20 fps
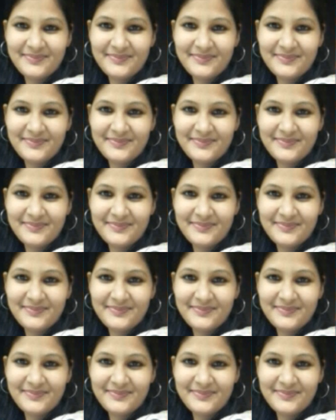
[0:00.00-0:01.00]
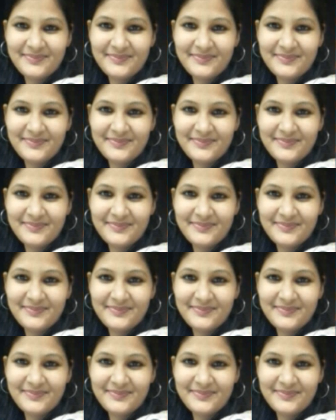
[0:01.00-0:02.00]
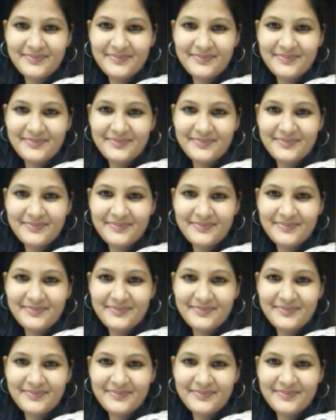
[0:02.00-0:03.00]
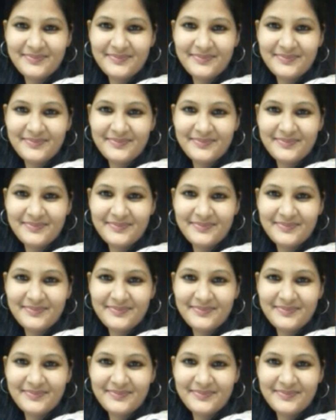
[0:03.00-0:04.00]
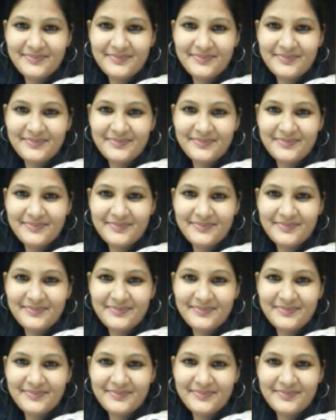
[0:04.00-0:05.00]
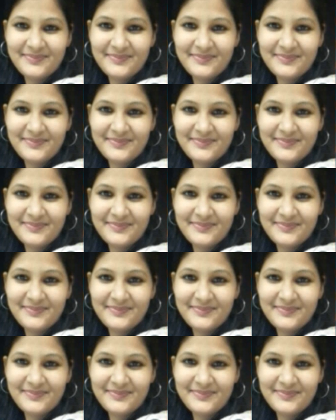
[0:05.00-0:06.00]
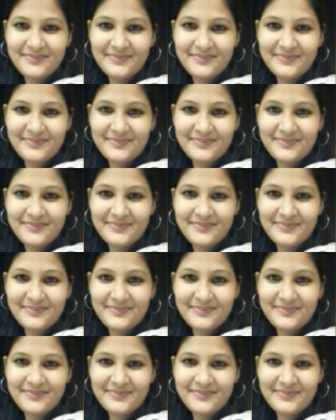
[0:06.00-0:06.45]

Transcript: (no lip movement)